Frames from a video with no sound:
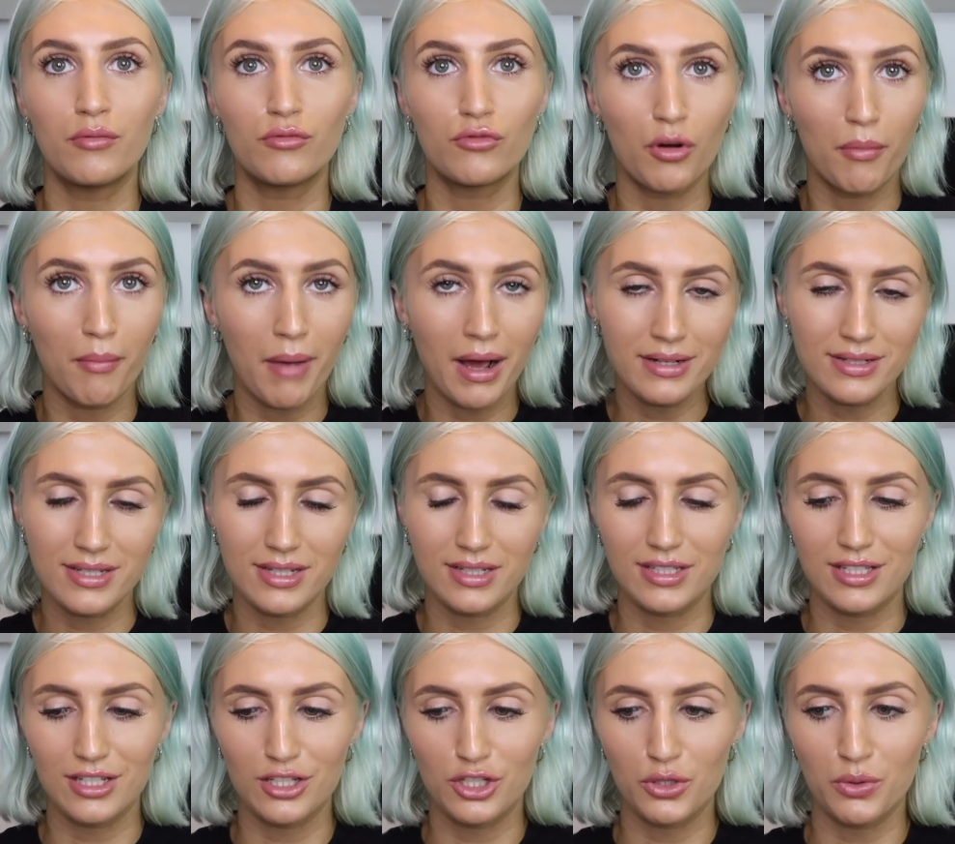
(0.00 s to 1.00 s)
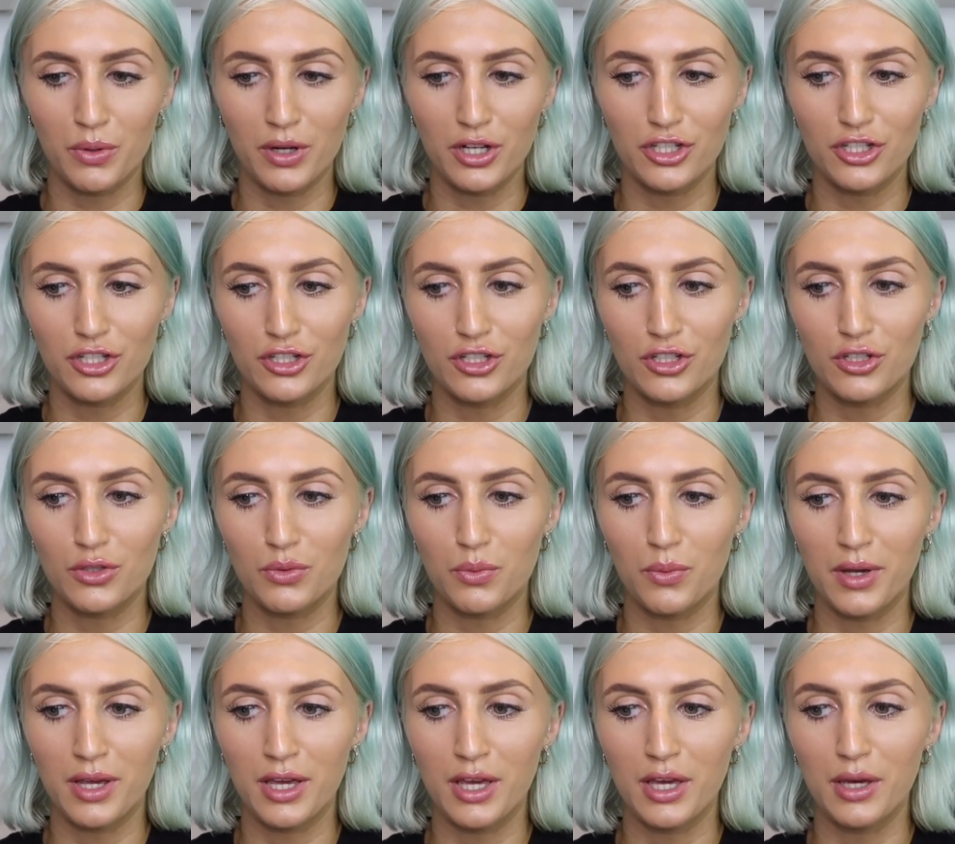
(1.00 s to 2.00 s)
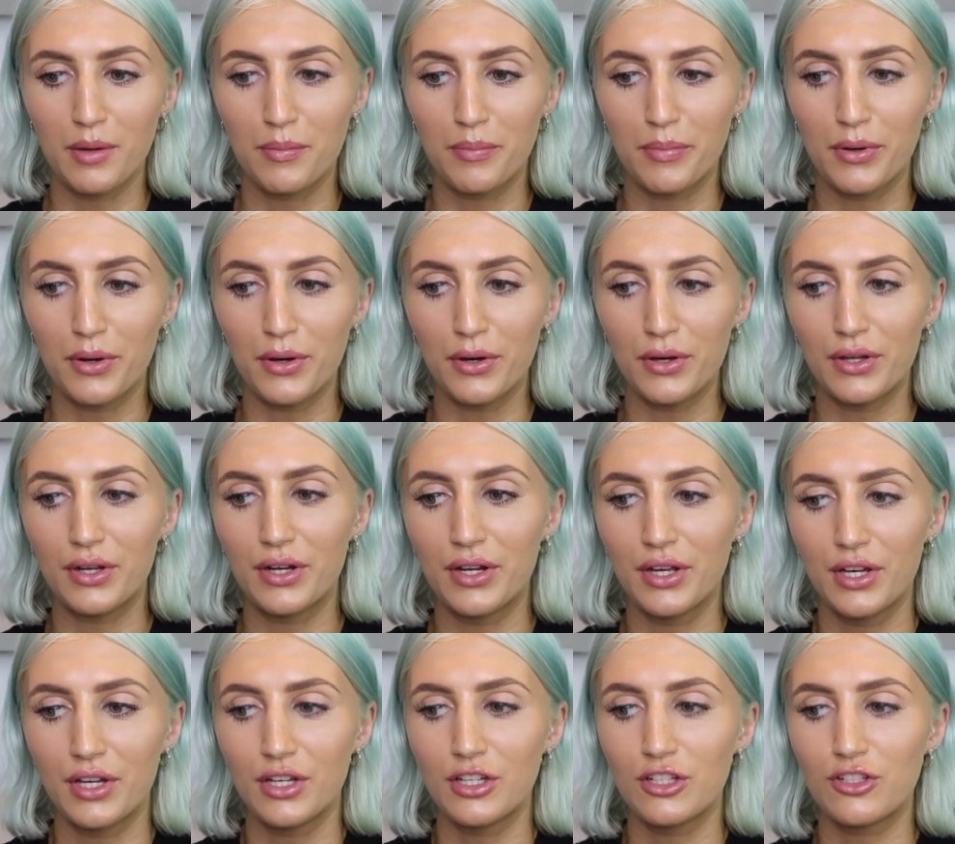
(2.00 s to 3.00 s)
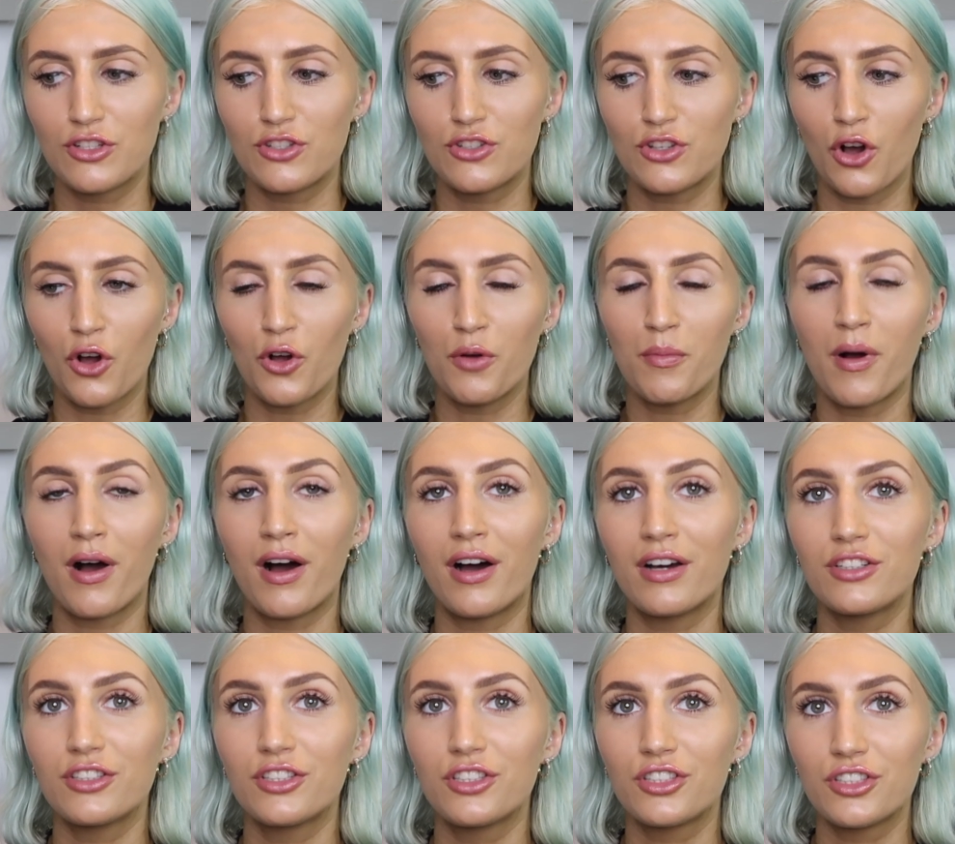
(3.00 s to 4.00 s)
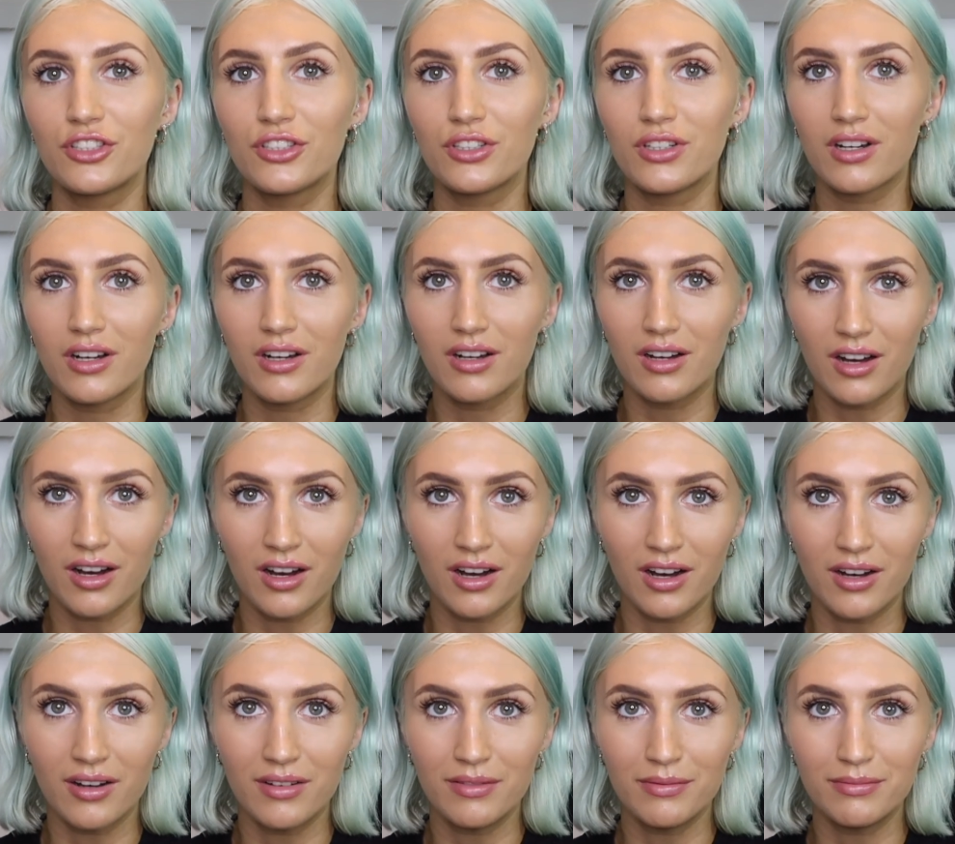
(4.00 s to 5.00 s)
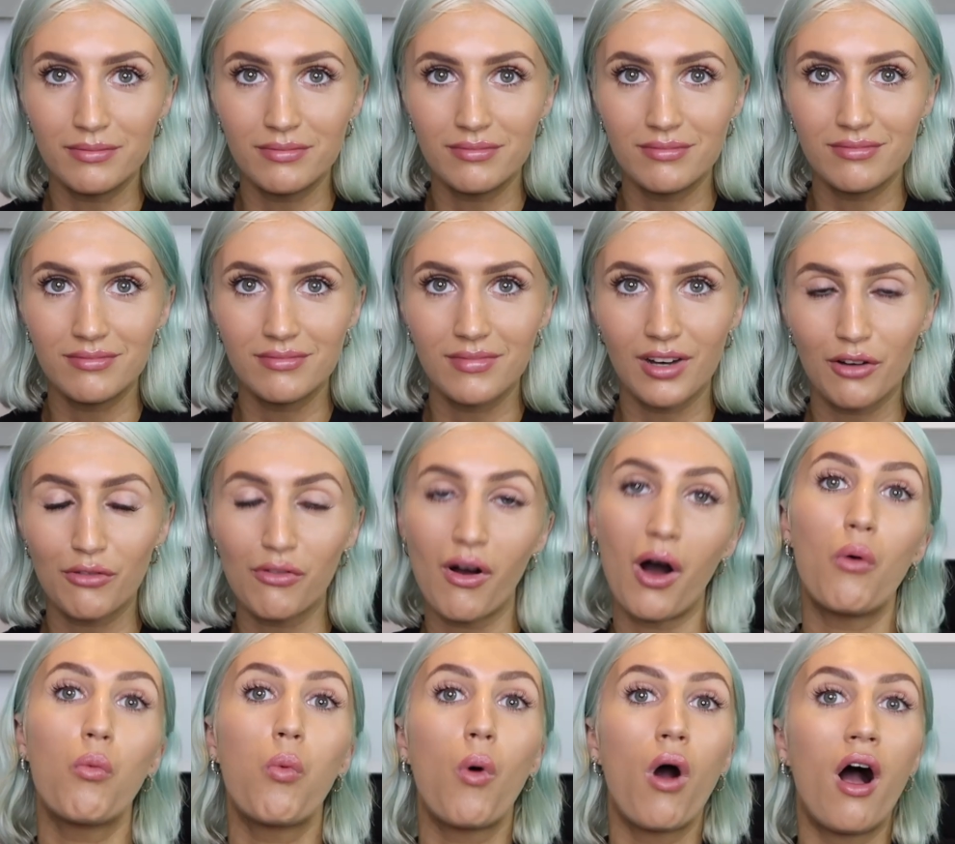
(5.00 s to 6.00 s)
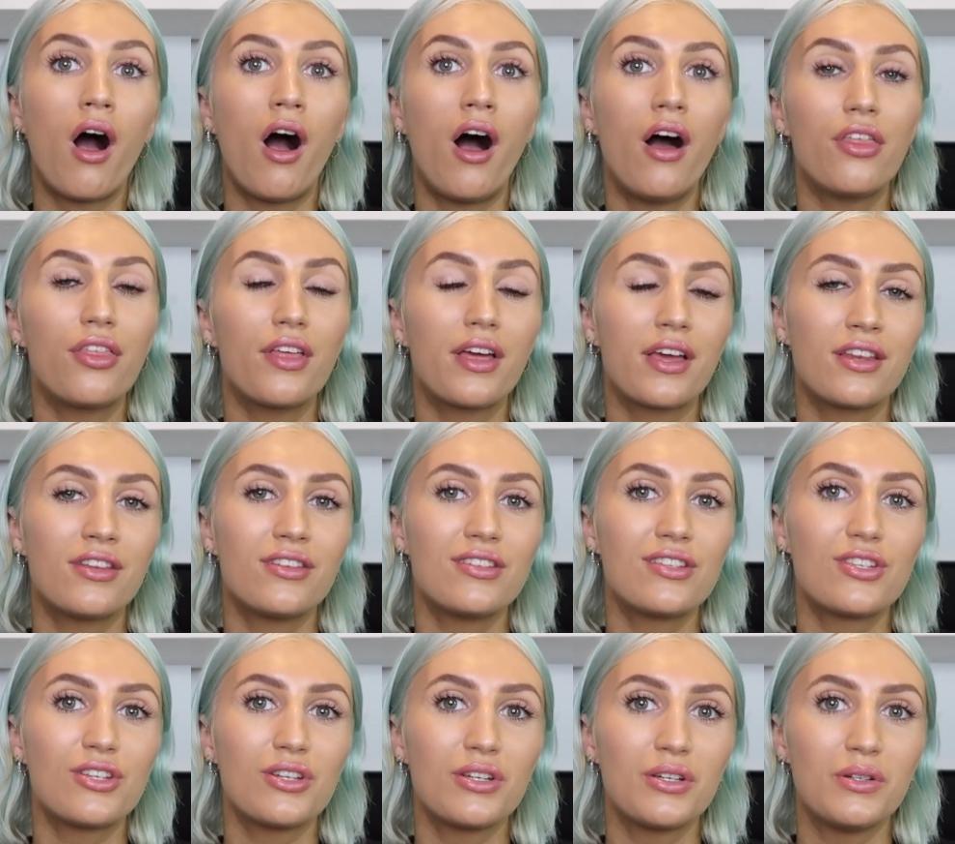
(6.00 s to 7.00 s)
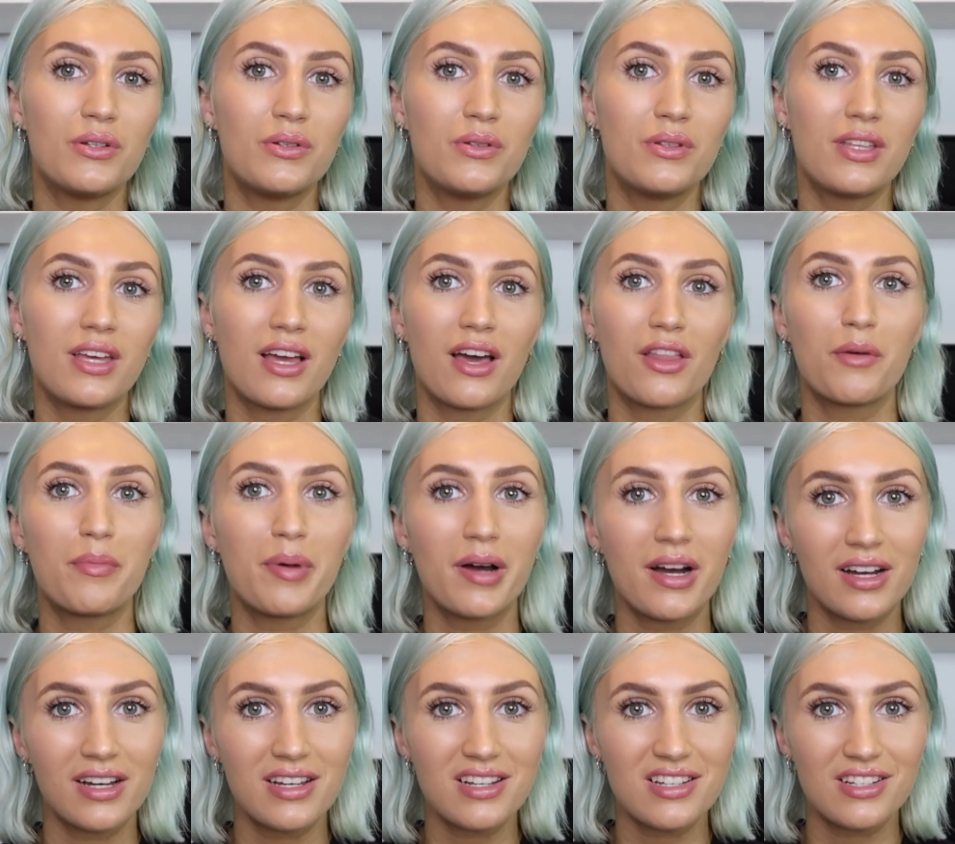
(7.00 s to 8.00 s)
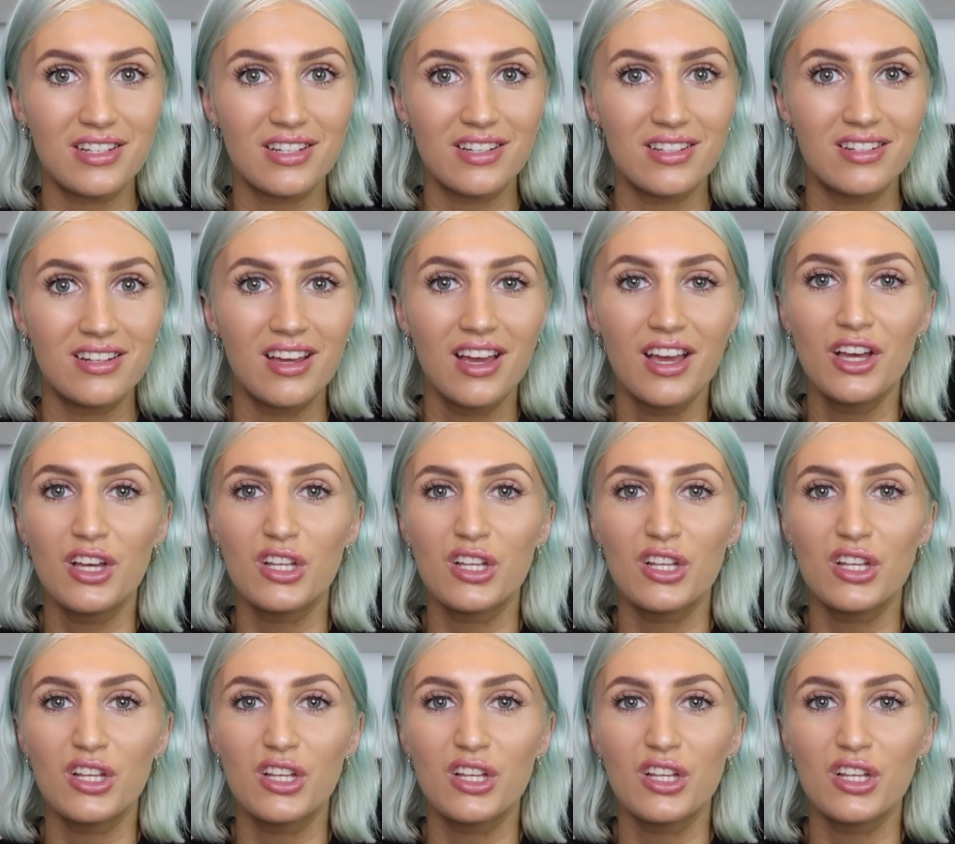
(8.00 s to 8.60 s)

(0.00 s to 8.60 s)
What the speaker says: romantic situations, we put so much of our worth into the other person,